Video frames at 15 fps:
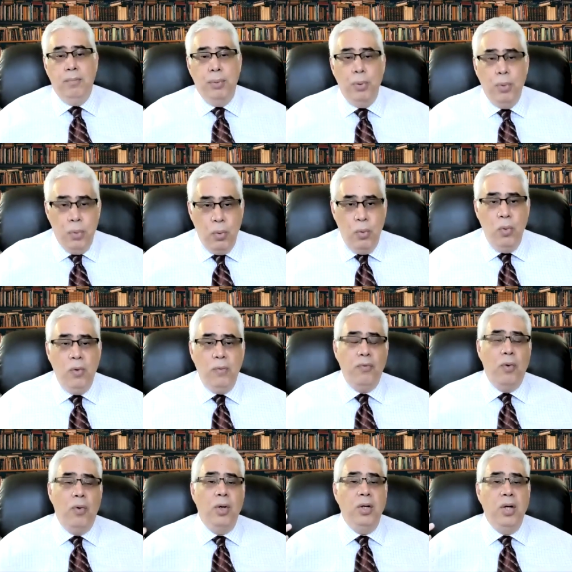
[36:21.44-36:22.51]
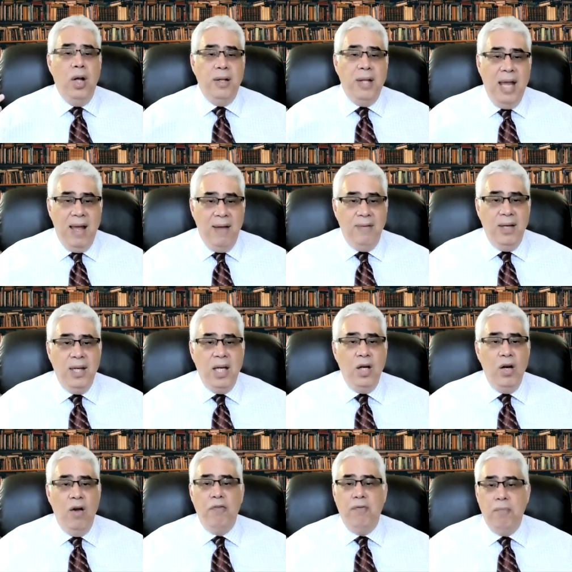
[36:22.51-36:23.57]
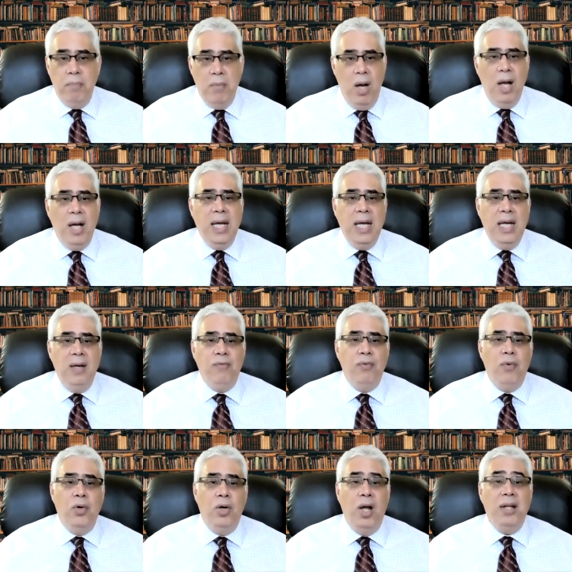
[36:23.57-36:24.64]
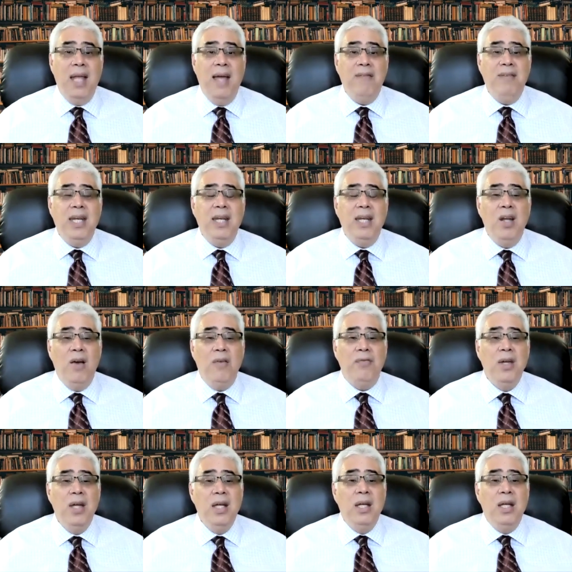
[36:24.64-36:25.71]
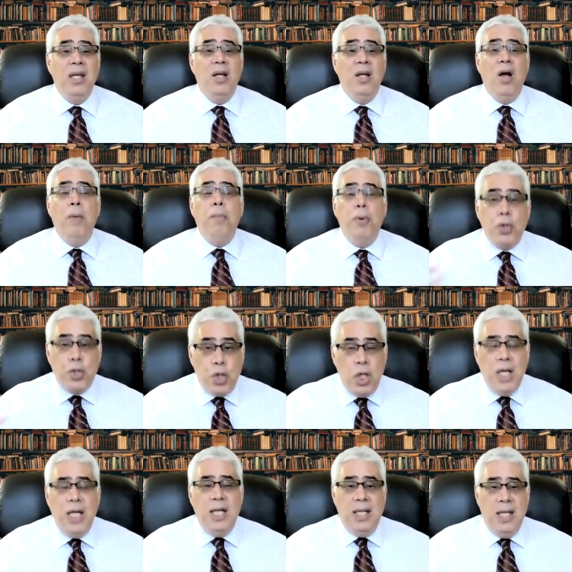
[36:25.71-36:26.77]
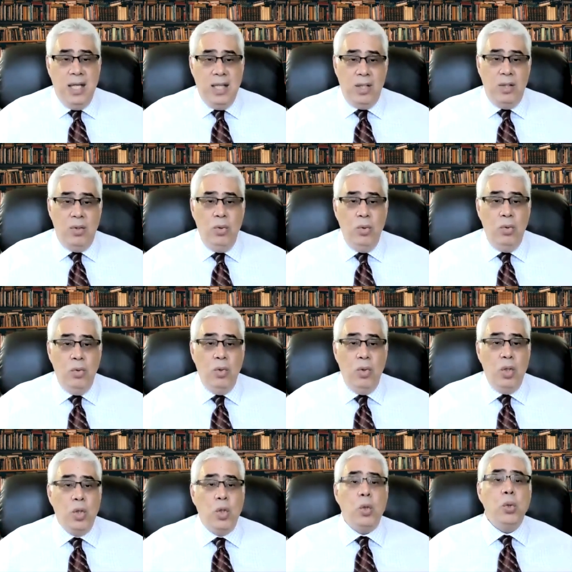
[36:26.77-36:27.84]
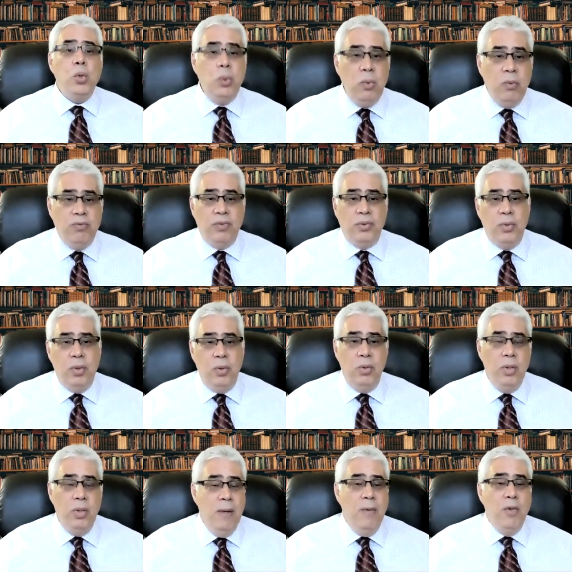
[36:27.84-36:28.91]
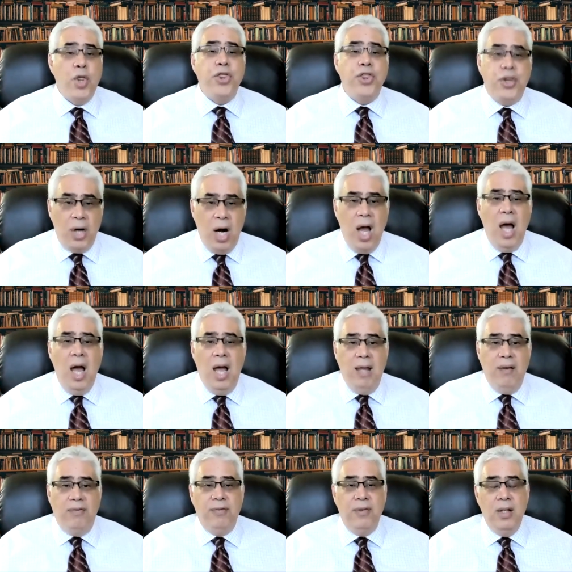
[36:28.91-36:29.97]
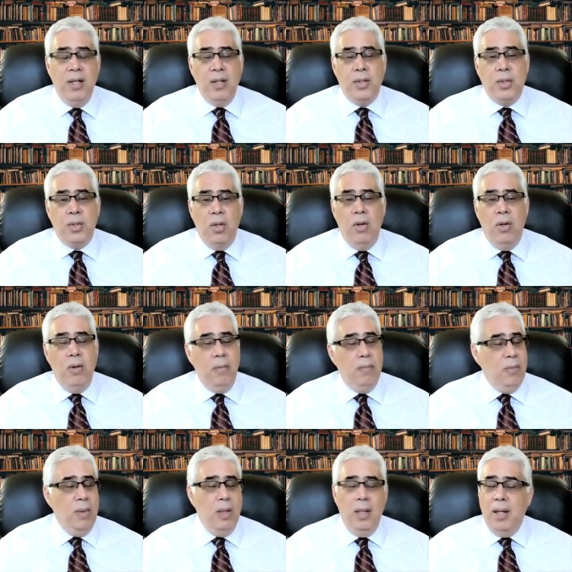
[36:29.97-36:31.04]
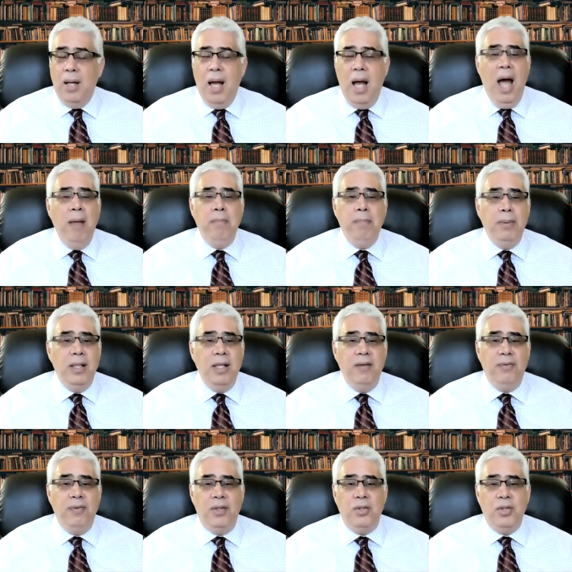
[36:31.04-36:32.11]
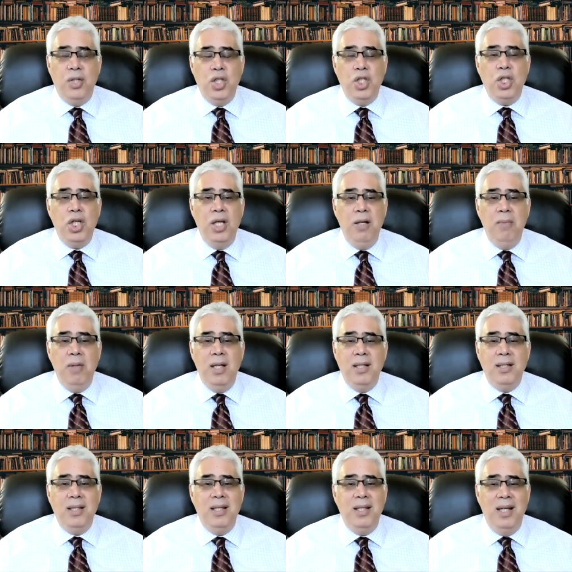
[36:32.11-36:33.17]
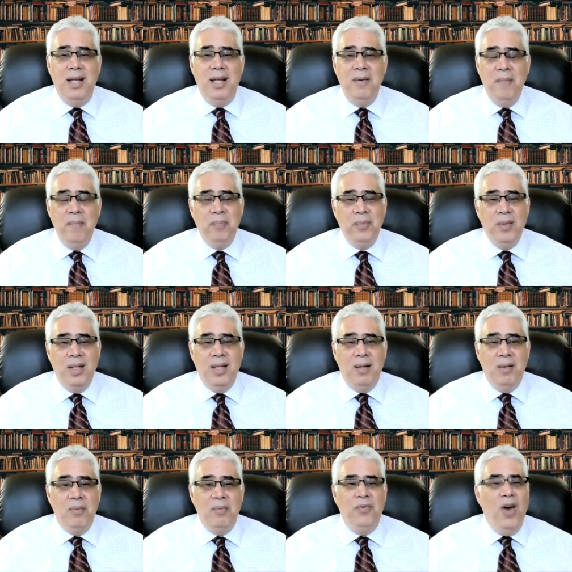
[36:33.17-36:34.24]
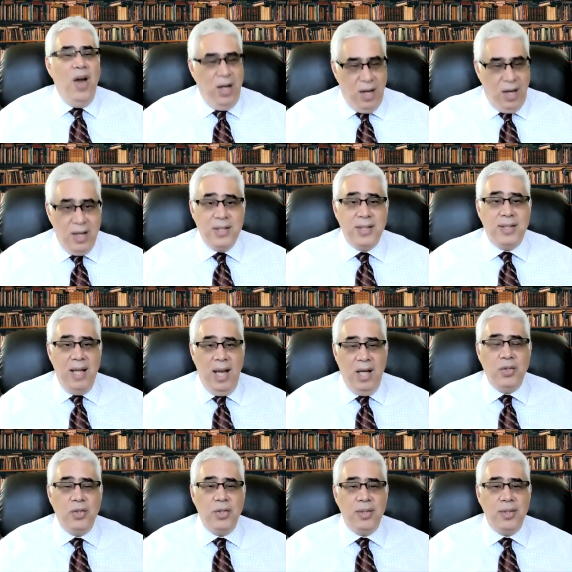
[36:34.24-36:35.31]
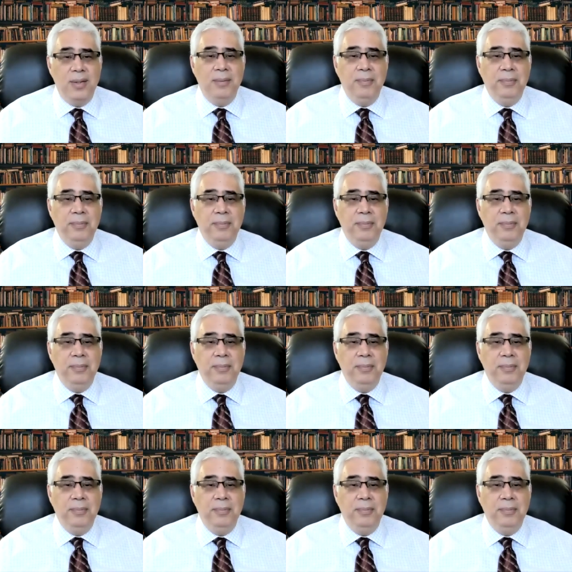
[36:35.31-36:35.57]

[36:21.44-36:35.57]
poor, for not having enough money, for not having enough uh, opportunities to uh, groove, to thrive. So uh, I believe the regime is in a final stages.